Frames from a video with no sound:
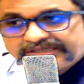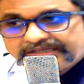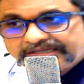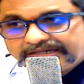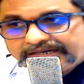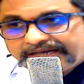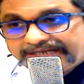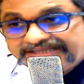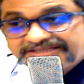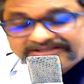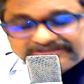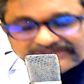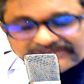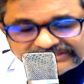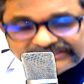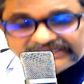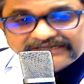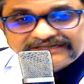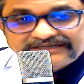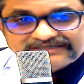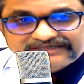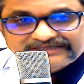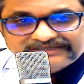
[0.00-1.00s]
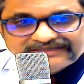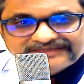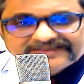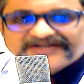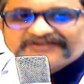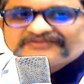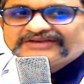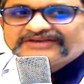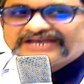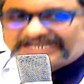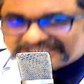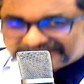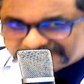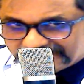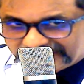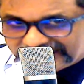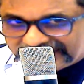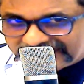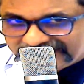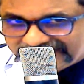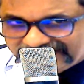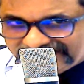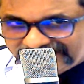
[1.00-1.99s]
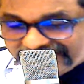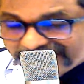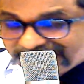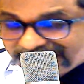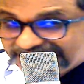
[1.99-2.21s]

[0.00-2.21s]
and the result that we expect. For